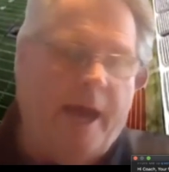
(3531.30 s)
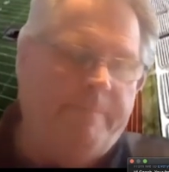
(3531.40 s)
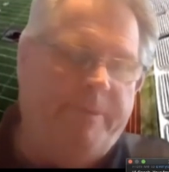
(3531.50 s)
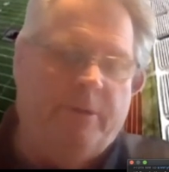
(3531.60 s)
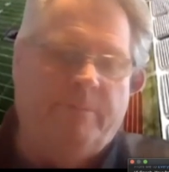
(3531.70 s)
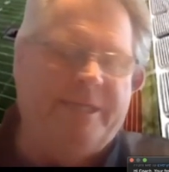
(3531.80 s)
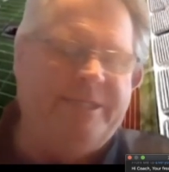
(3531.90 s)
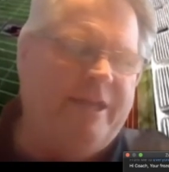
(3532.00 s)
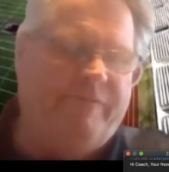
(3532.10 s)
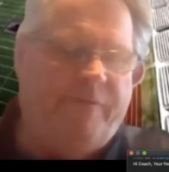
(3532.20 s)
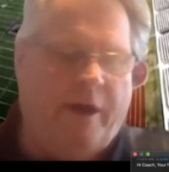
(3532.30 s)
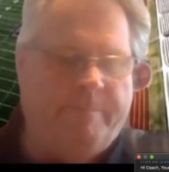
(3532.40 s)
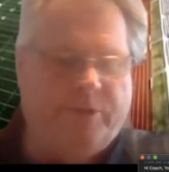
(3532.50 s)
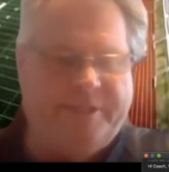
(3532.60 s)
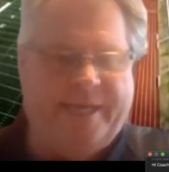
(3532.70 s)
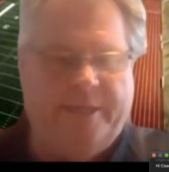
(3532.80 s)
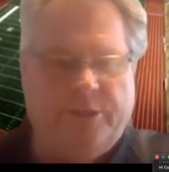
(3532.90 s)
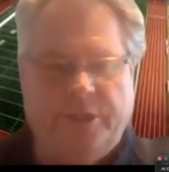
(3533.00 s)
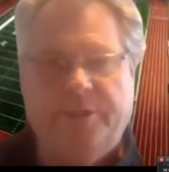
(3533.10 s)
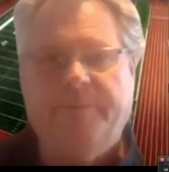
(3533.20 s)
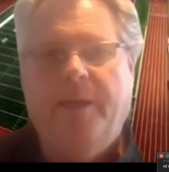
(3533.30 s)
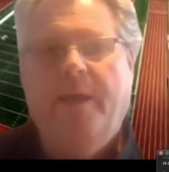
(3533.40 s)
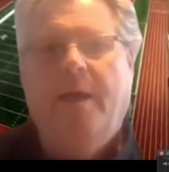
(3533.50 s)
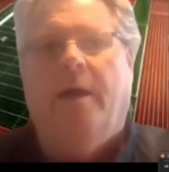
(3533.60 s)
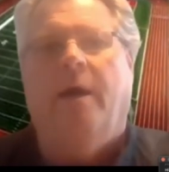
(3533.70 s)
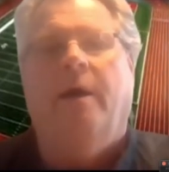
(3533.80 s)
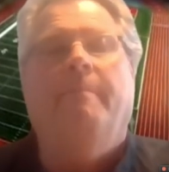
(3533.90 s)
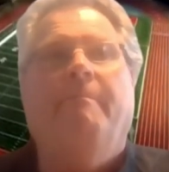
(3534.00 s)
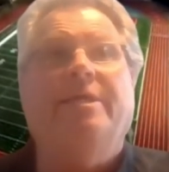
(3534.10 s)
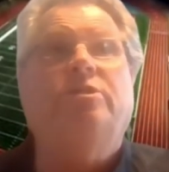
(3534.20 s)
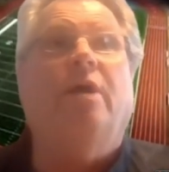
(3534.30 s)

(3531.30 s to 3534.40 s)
I build my stuff on percentages. Mike